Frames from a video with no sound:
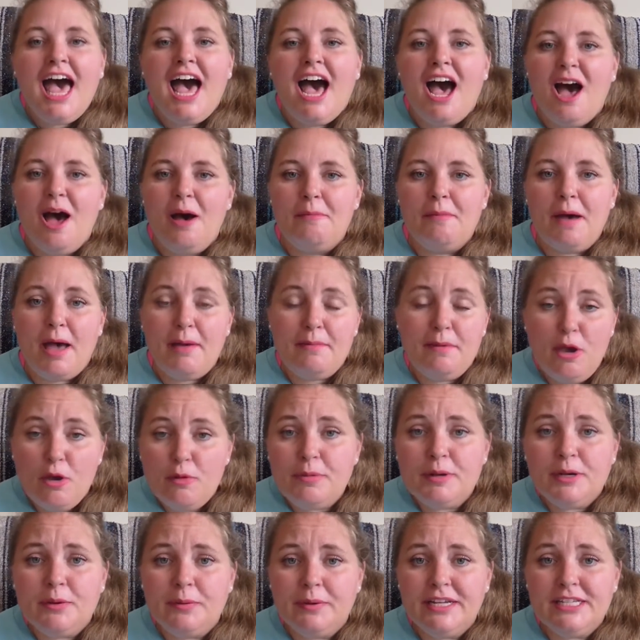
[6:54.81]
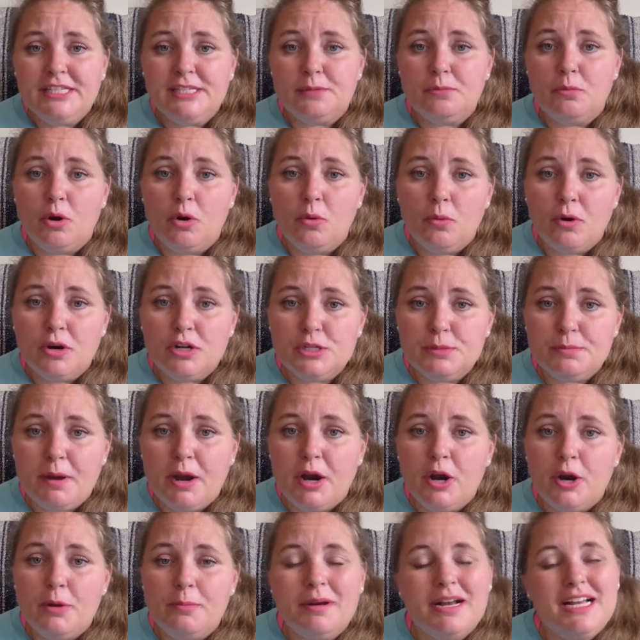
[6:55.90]
I'm hoping to read some more works by
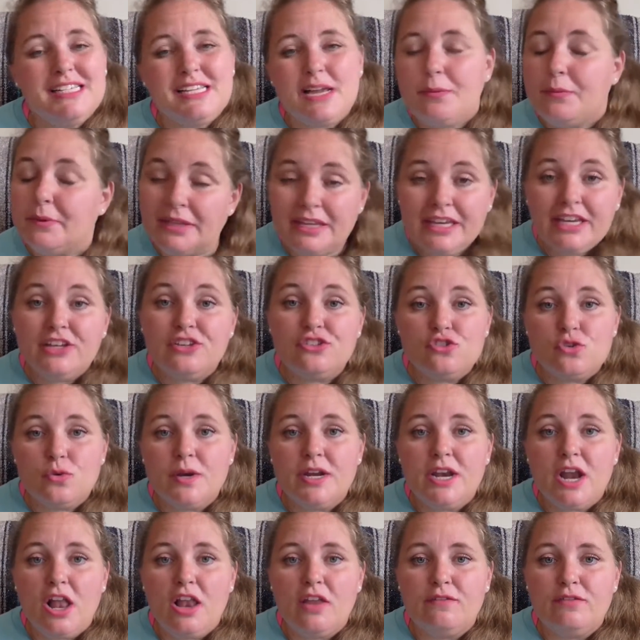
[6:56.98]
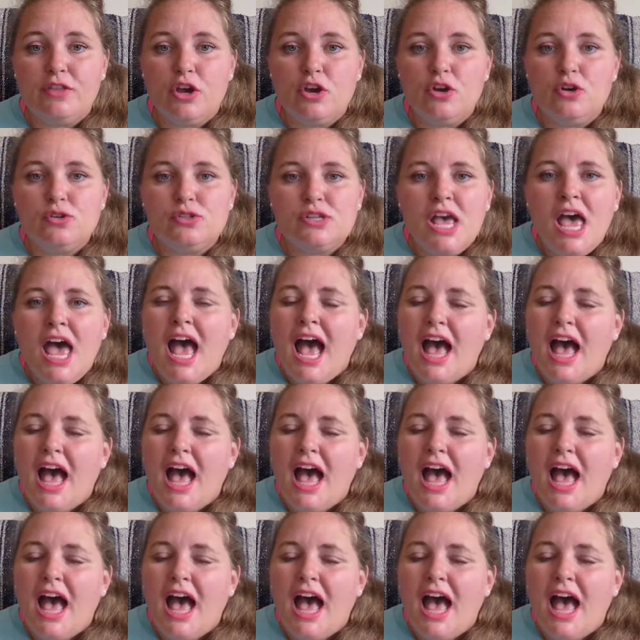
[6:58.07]
her because I really enjoyed all of those.